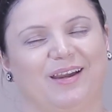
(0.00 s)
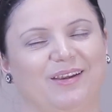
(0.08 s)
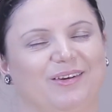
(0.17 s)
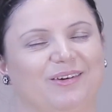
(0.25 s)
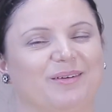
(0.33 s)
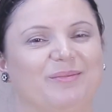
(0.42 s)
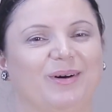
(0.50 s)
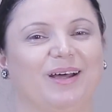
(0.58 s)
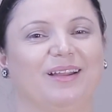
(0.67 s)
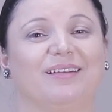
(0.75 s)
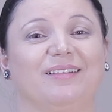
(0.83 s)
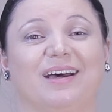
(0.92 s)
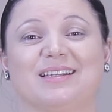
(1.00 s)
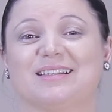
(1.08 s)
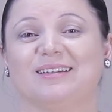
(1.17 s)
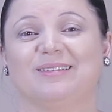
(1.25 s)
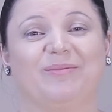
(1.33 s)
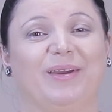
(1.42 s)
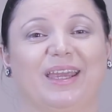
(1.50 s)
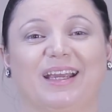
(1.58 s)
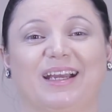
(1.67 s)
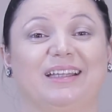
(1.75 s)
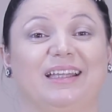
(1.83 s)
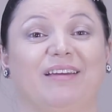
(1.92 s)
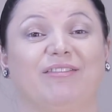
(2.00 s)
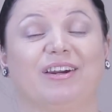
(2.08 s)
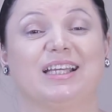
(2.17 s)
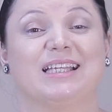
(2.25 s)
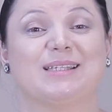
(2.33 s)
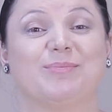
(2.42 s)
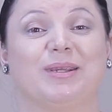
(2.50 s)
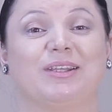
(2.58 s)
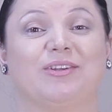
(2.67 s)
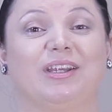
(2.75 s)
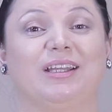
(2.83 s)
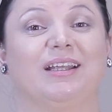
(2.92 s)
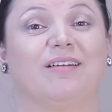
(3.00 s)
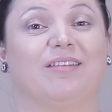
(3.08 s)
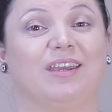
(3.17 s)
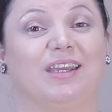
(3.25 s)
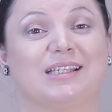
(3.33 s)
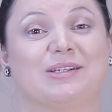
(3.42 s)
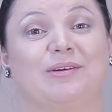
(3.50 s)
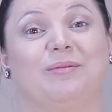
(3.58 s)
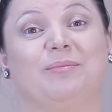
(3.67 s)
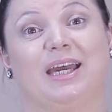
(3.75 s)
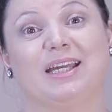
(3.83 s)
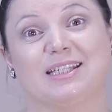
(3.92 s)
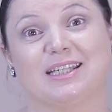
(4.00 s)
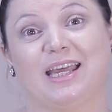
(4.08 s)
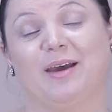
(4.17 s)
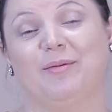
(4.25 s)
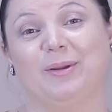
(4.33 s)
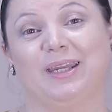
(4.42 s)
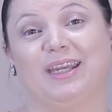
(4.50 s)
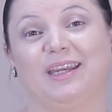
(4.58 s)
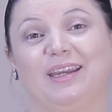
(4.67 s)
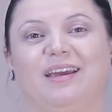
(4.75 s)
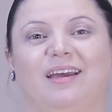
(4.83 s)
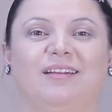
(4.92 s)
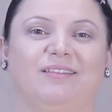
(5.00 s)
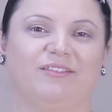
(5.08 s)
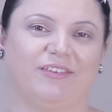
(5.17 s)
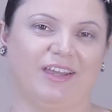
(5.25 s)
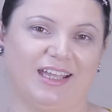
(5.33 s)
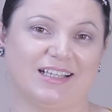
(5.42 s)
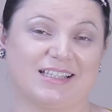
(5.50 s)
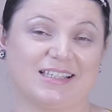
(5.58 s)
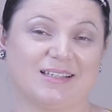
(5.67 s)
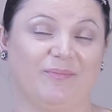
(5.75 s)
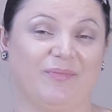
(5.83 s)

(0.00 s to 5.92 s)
Your body doesn't make a difference between the things you imagine happening and facts.